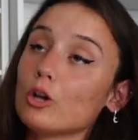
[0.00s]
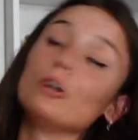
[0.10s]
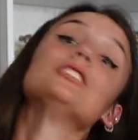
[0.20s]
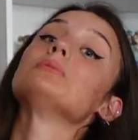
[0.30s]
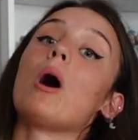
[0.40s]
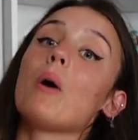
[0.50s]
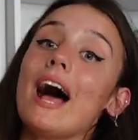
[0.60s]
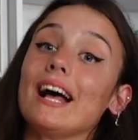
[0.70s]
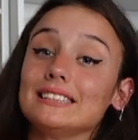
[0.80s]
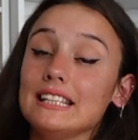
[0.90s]
Good Smile
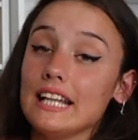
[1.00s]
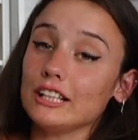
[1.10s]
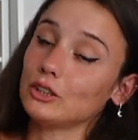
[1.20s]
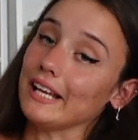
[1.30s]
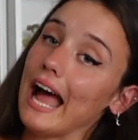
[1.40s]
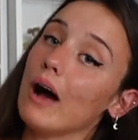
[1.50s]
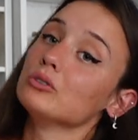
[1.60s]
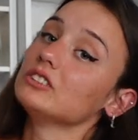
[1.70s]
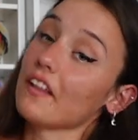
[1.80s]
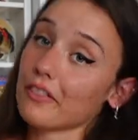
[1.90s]
has literally
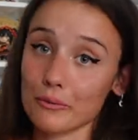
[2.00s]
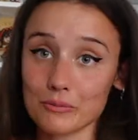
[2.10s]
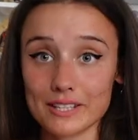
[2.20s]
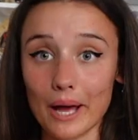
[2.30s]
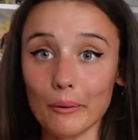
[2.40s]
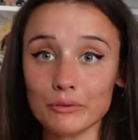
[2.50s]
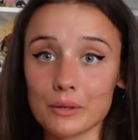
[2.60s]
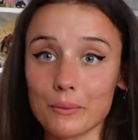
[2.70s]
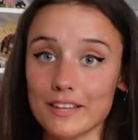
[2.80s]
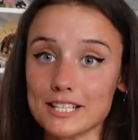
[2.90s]
outdone
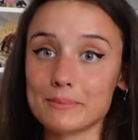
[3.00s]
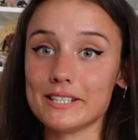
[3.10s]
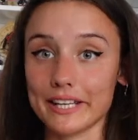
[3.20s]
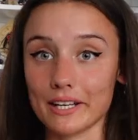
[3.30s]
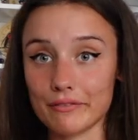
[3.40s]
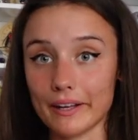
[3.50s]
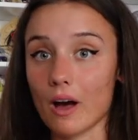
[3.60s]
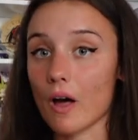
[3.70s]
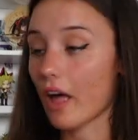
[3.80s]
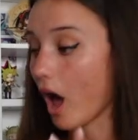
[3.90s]
themselves with this particular
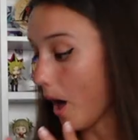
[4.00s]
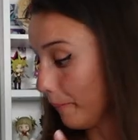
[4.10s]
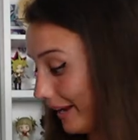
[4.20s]
figure um,